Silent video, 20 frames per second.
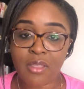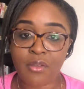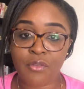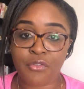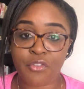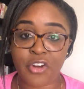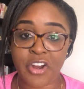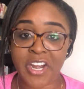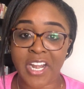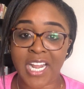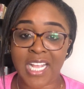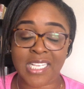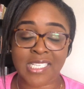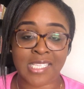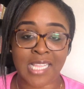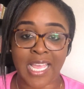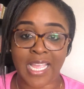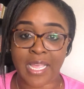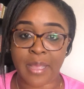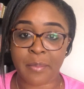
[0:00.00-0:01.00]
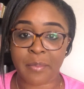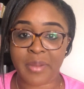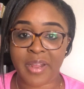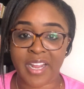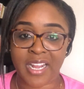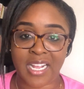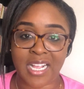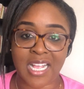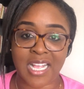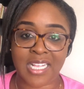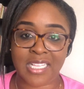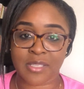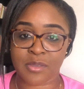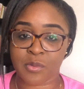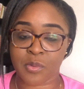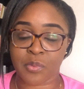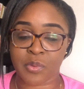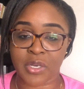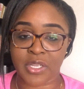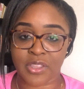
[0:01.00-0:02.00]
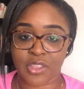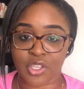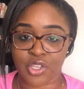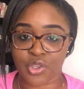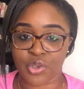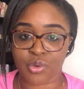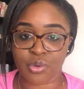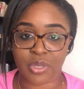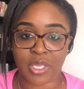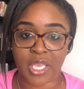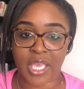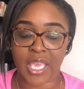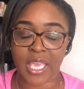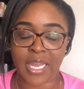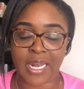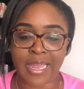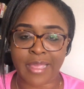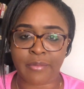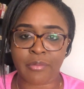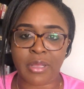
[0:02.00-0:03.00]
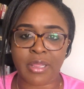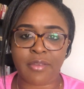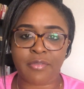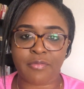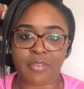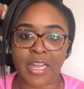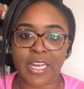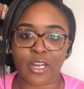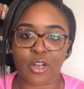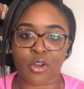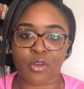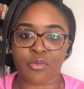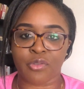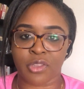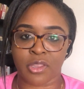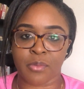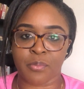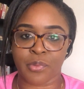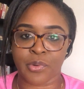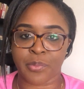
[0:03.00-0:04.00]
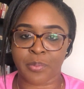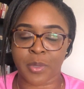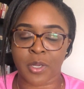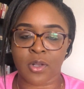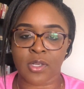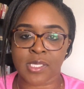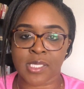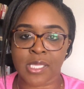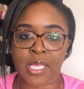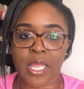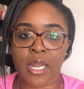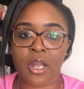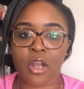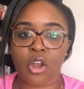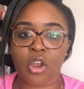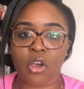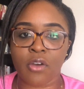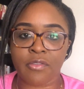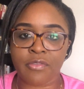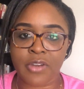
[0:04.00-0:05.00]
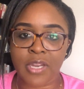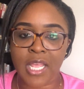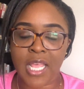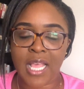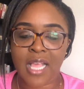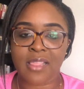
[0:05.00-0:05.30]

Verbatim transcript: foreigners, like Americans, people in the U K, like really fell in love with the book because they loved